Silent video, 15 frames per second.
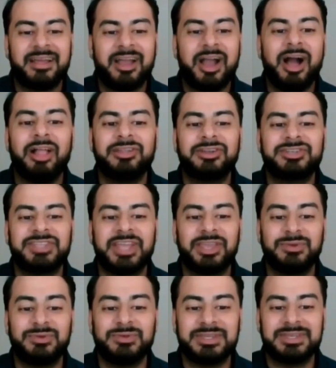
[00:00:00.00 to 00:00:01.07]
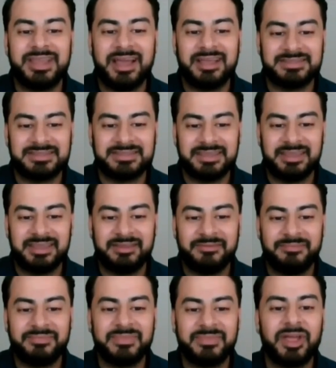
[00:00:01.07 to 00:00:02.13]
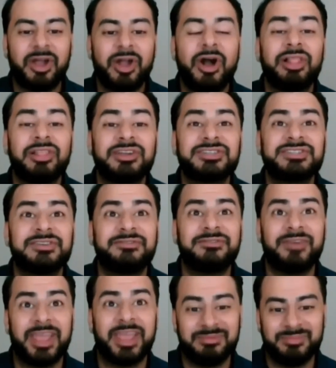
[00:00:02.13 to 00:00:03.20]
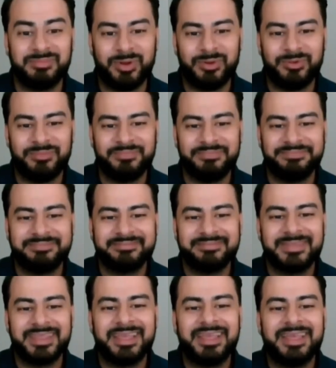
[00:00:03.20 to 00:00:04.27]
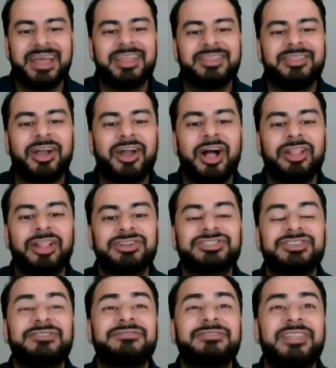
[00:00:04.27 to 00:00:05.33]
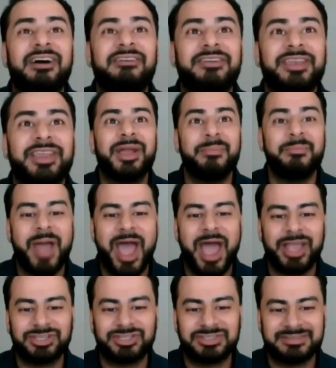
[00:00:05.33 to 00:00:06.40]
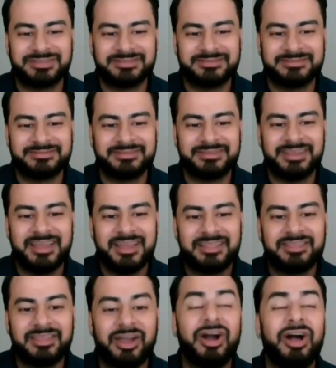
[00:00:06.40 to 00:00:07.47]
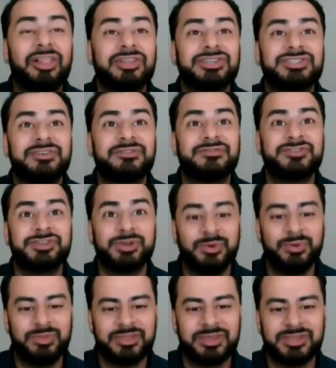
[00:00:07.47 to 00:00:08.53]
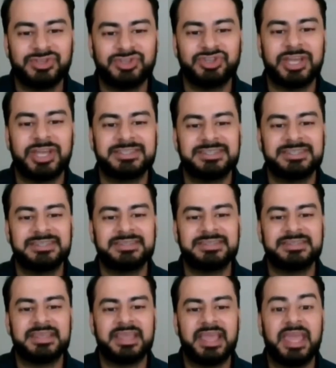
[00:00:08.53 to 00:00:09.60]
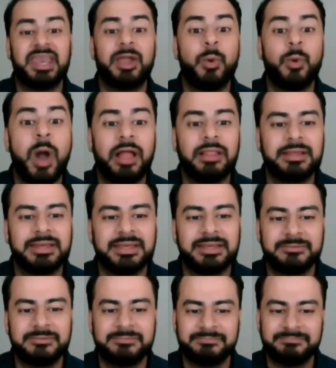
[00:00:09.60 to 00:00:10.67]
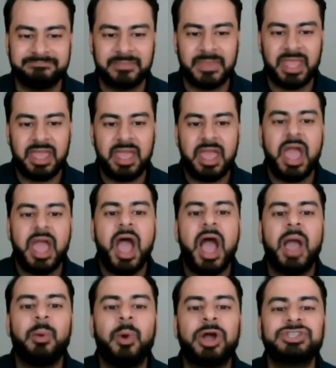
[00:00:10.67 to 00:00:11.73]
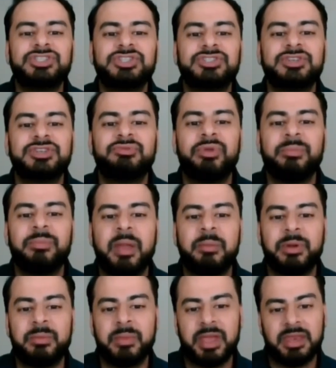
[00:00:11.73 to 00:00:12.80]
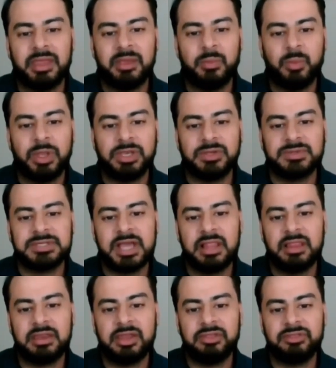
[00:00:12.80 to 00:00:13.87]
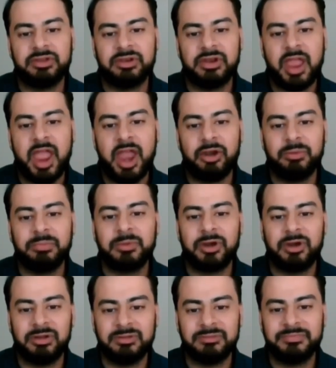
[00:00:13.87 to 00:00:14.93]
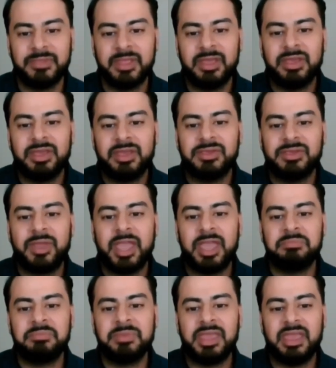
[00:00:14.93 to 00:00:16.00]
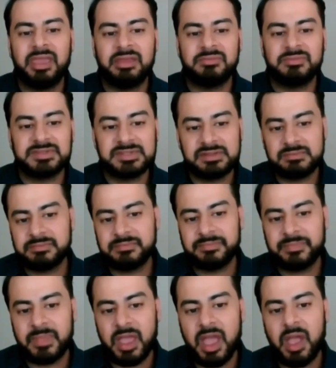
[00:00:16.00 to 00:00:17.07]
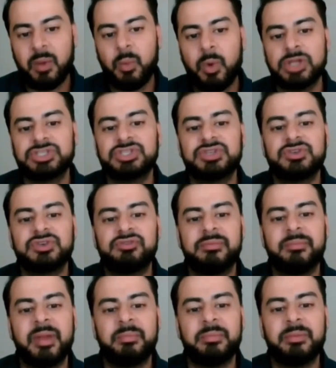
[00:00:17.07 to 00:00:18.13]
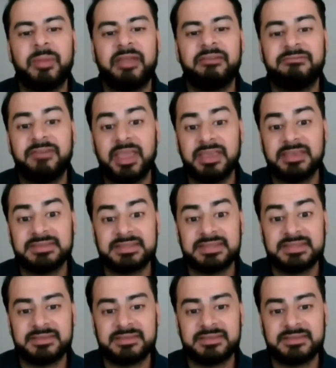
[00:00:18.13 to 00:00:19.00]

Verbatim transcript: Colors that you did not see. The colors of rainbow. The colors of love compassion. The colors of truth, justice, and equality. I want you to remember my name when you tell another Arab girl you can be gay and Muslim. I want you to remember my face.